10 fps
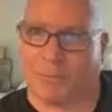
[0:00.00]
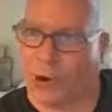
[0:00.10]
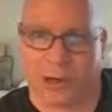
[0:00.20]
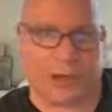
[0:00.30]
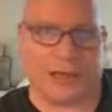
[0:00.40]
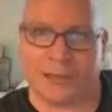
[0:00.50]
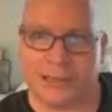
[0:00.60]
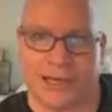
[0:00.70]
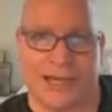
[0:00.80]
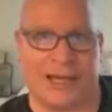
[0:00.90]
the yeah.
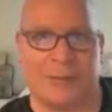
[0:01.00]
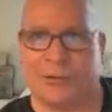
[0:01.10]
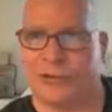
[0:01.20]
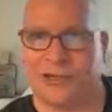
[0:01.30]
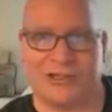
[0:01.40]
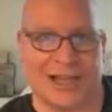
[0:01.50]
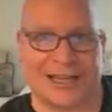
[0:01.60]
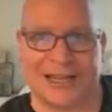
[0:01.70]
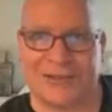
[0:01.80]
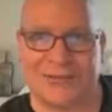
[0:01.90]
marketing team or the
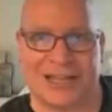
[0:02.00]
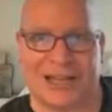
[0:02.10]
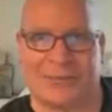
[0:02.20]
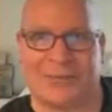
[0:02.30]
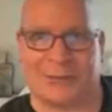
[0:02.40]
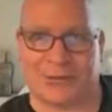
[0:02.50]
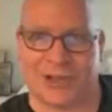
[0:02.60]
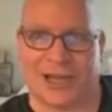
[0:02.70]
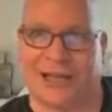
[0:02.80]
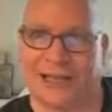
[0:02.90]
executive team that
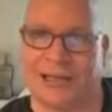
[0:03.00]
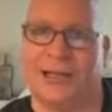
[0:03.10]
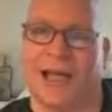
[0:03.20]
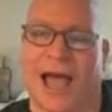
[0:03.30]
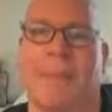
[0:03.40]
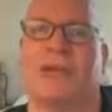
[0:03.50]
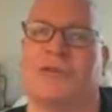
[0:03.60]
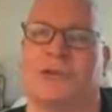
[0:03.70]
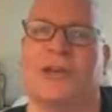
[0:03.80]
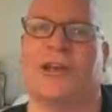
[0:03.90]
was like i mean
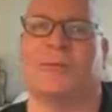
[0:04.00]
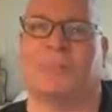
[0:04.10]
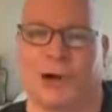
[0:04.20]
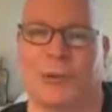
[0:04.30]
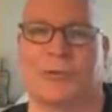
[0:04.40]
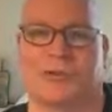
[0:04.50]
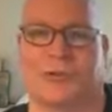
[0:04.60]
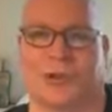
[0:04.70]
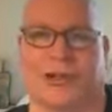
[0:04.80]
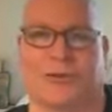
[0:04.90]
if you did it
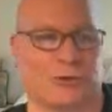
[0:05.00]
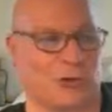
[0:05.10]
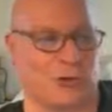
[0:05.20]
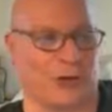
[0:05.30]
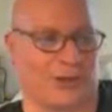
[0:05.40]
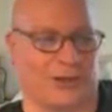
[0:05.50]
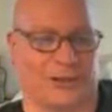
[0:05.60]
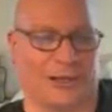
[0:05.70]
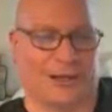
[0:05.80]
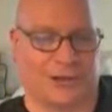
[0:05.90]
purposely you're shooting
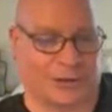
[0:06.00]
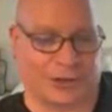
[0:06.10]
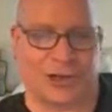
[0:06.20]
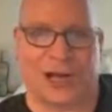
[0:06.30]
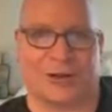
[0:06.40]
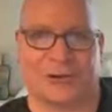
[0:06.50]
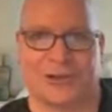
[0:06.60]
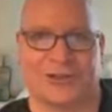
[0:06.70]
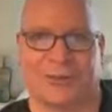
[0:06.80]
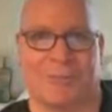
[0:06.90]
you know a shot
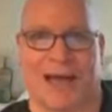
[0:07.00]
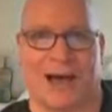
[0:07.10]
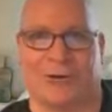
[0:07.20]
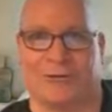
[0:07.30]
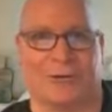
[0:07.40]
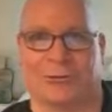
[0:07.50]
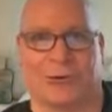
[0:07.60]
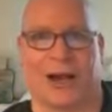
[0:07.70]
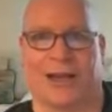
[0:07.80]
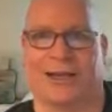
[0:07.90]
across the bow of the
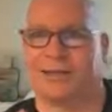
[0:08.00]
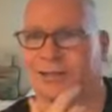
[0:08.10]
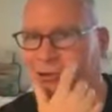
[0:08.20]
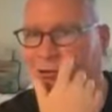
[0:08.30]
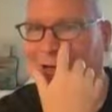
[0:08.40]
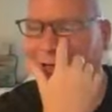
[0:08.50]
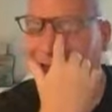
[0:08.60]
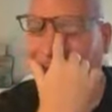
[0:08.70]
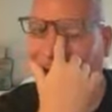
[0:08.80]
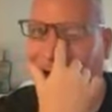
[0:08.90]
right and you're
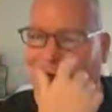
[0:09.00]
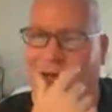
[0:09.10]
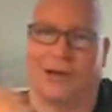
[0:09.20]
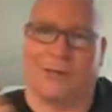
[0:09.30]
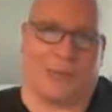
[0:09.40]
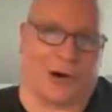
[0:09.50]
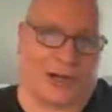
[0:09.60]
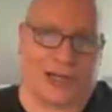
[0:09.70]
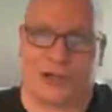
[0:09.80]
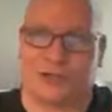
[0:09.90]
at some kind of
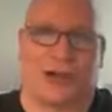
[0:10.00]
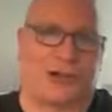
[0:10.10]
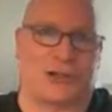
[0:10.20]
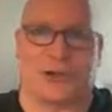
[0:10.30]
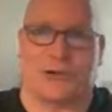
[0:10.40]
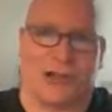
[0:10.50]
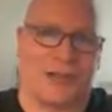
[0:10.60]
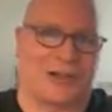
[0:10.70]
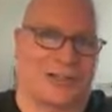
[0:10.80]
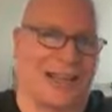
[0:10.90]
marketing structure
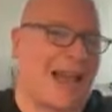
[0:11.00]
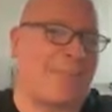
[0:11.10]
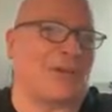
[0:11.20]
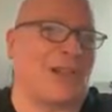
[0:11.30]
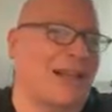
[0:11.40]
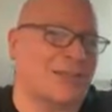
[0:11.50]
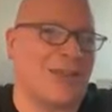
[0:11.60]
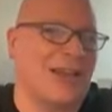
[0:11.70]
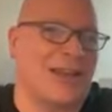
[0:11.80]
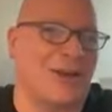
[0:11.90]
underneath it to capitalize
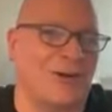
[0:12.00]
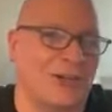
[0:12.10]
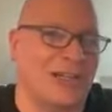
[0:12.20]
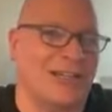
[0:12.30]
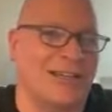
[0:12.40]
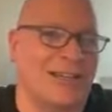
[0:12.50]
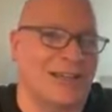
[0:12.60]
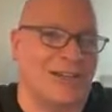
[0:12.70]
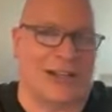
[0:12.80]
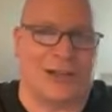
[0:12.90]
on that energy
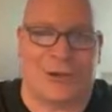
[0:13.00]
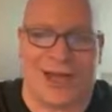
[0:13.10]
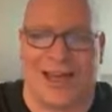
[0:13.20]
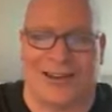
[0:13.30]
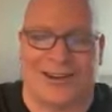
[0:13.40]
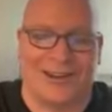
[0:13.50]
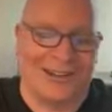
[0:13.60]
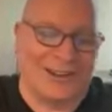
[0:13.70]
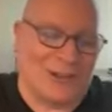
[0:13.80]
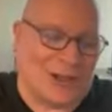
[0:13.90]
like you especially